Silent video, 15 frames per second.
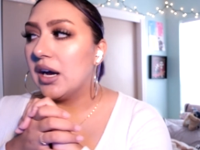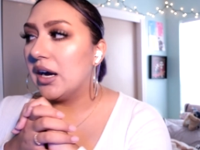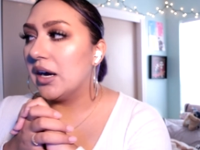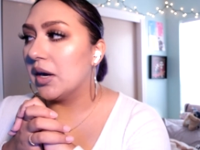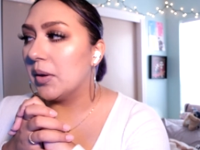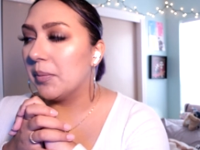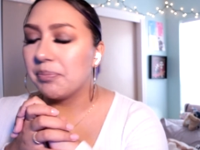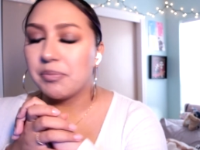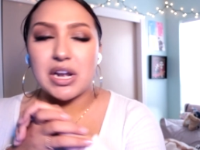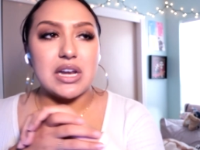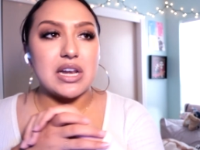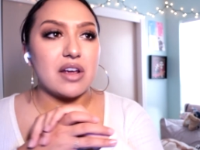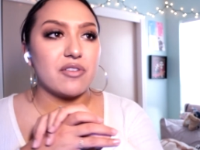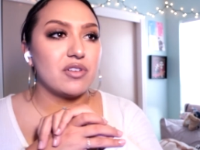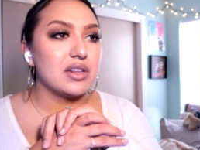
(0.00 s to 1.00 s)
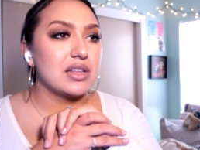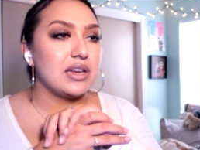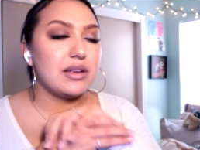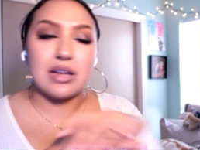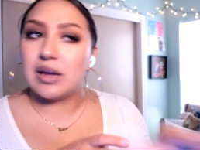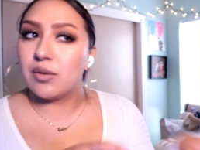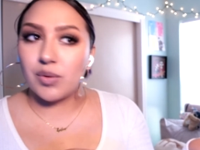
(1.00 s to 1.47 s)
um, but it
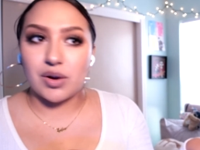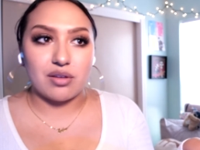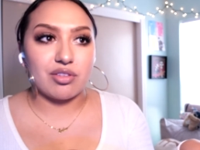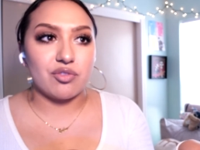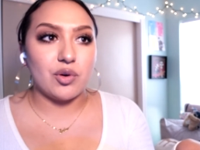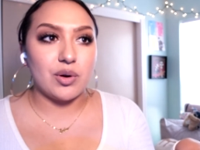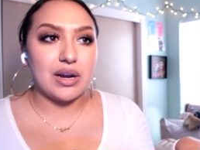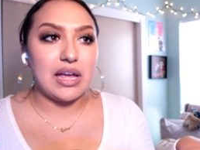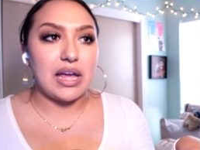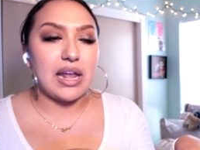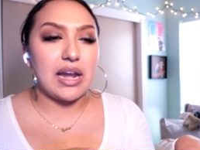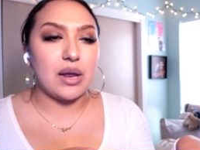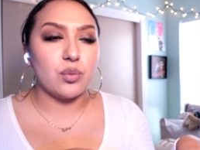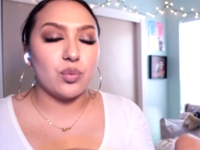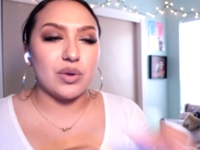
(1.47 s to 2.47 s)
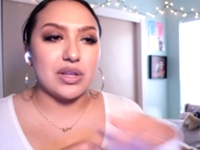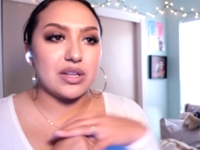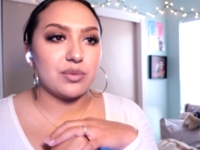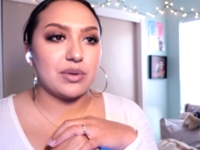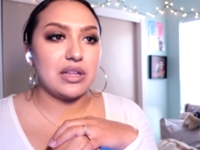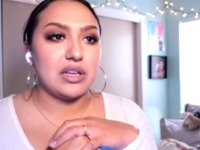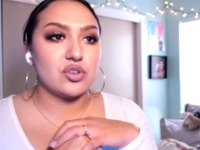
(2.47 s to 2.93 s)
definitely it works for it, and I
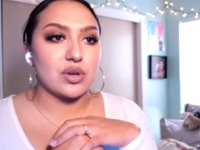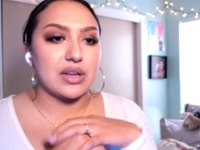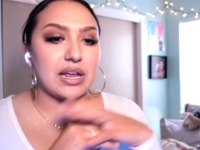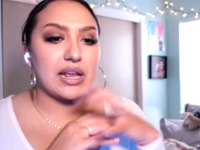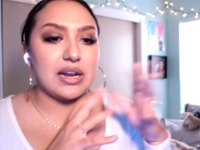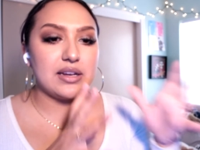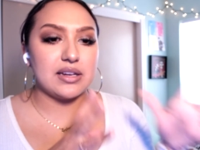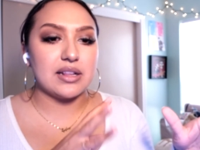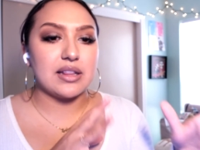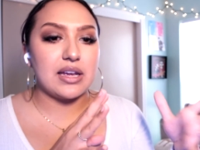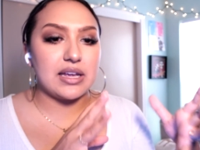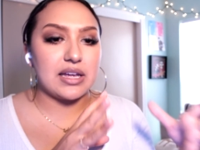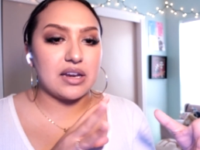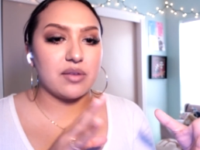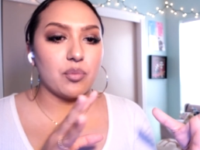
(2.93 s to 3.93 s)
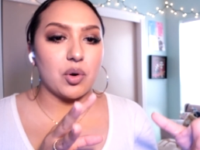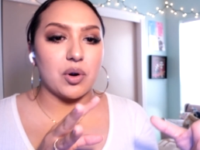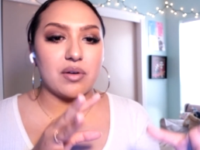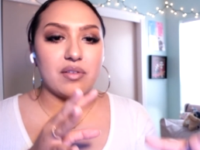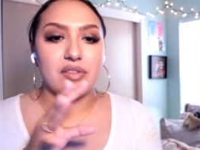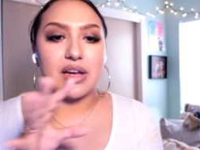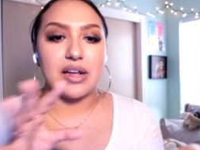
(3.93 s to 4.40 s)
really really enjoyed it. And I did like getting
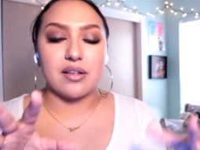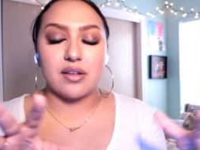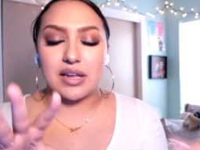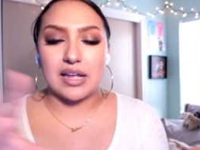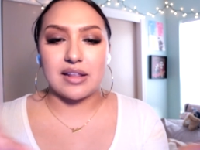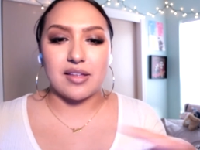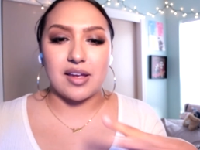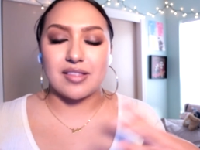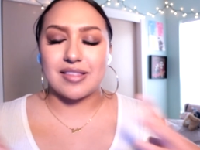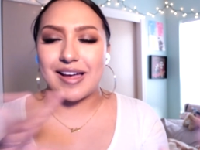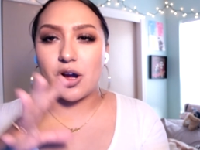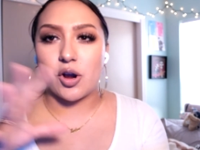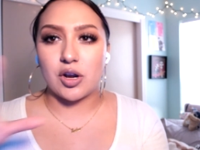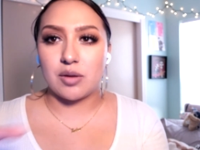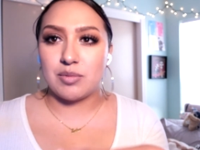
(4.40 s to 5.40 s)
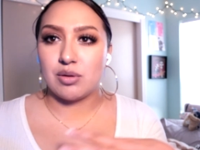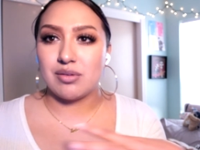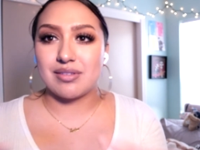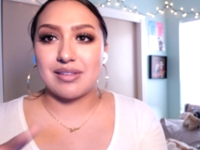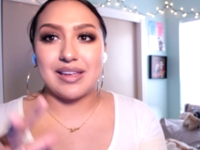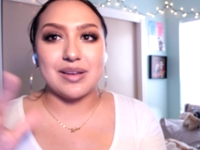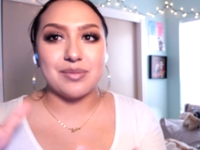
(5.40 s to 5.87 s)
more of that again, like that art
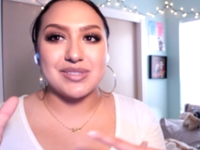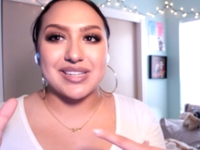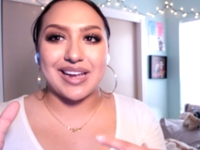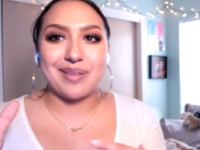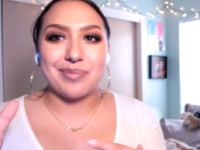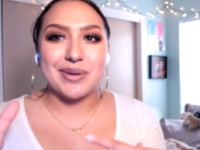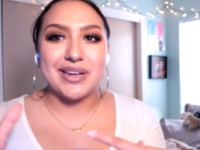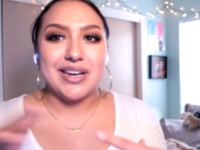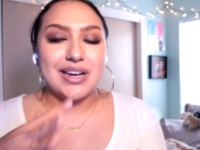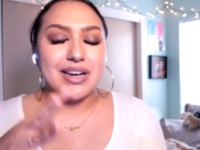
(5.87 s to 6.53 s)
museum type.